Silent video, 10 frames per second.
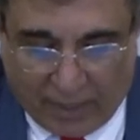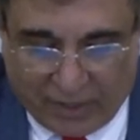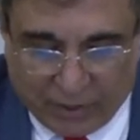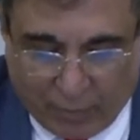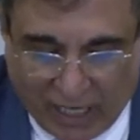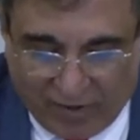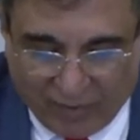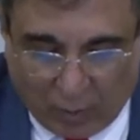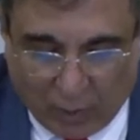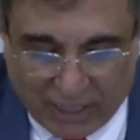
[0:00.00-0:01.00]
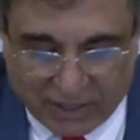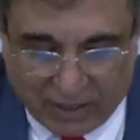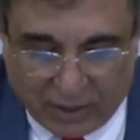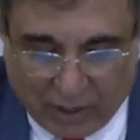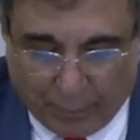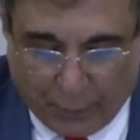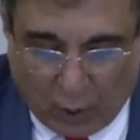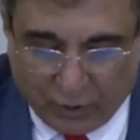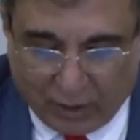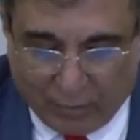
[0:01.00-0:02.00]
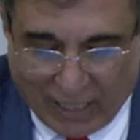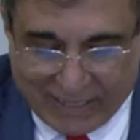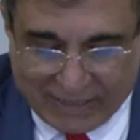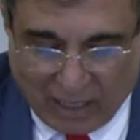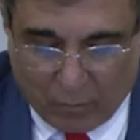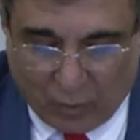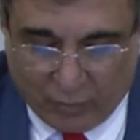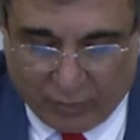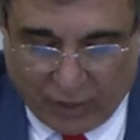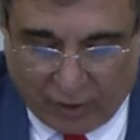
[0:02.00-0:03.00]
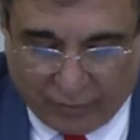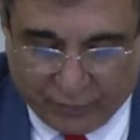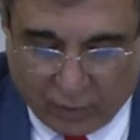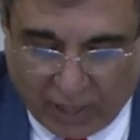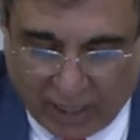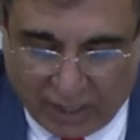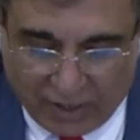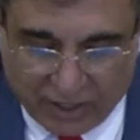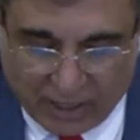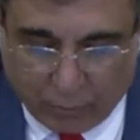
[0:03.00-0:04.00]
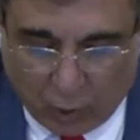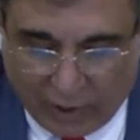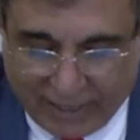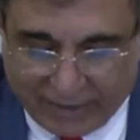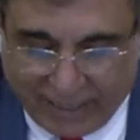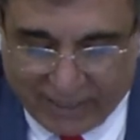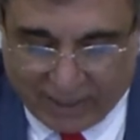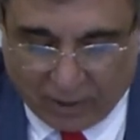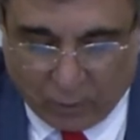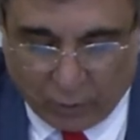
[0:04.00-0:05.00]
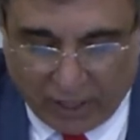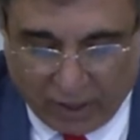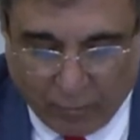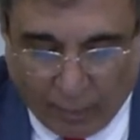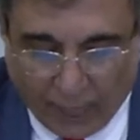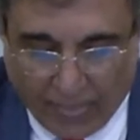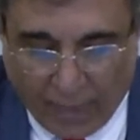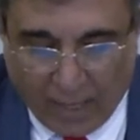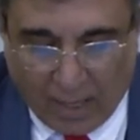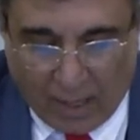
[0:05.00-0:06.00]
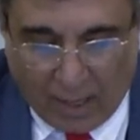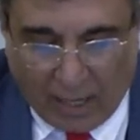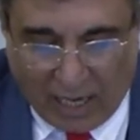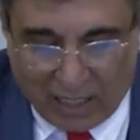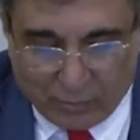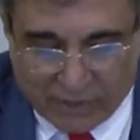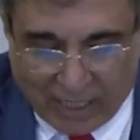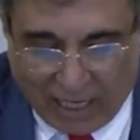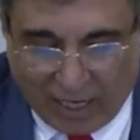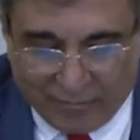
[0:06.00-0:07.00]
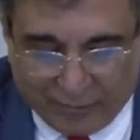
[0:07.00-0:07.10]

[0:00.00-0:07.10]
This behavior was supported by some of, of uh, some Quranic texts, including alms are